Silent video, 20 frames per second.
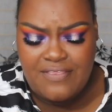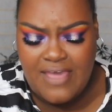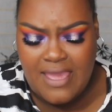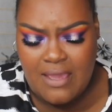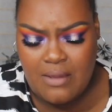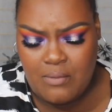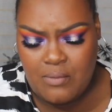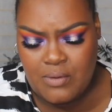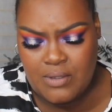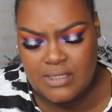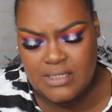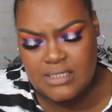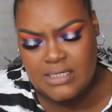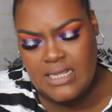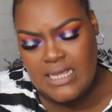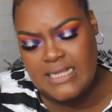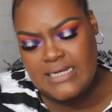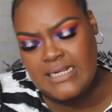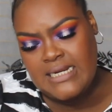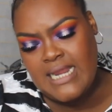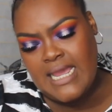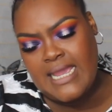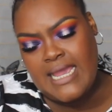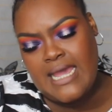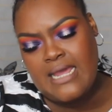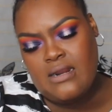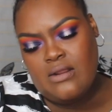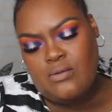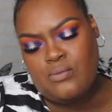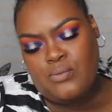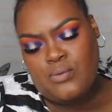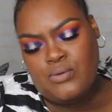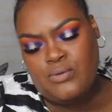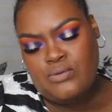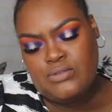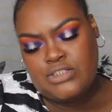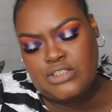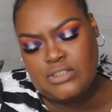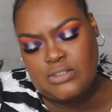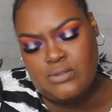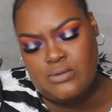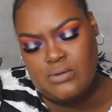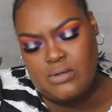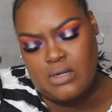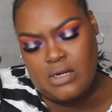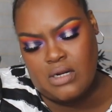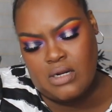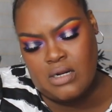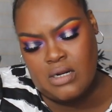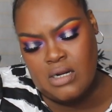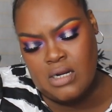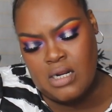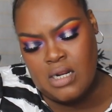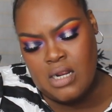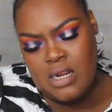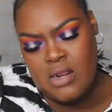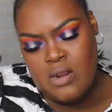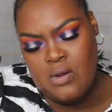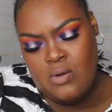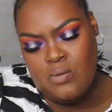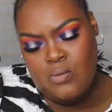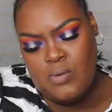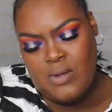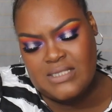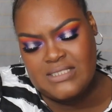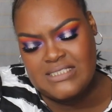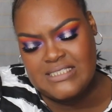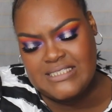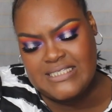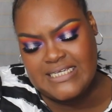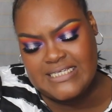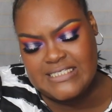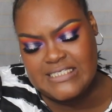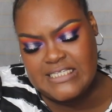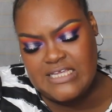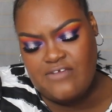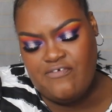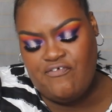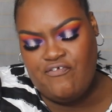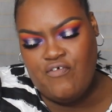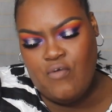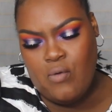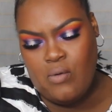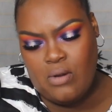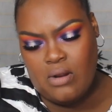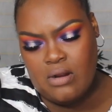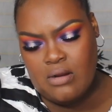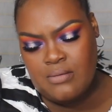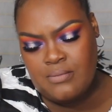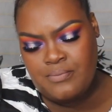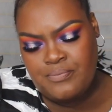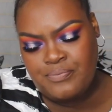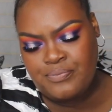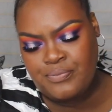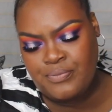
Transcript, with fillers: that one and then I got a Rouge Allure 164